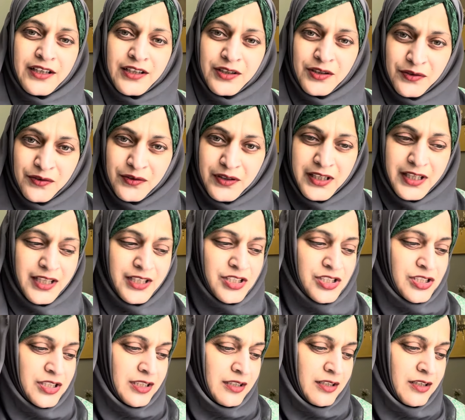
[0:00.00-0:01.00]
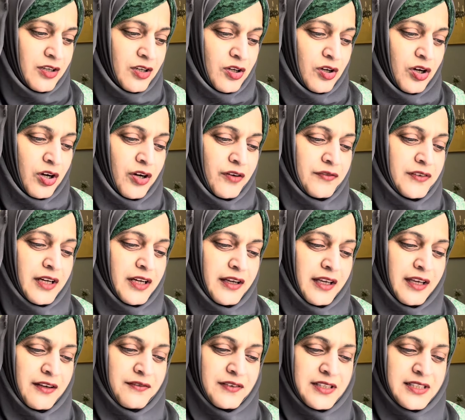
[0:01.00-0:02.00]
creation of the
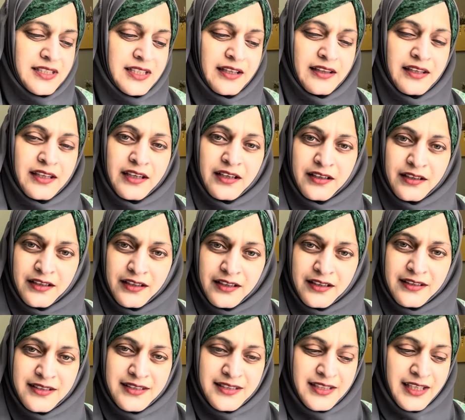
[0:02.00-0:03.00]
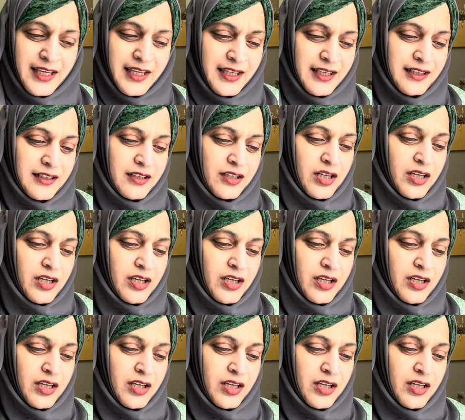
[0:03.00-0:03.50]
heavens and the earth, saying,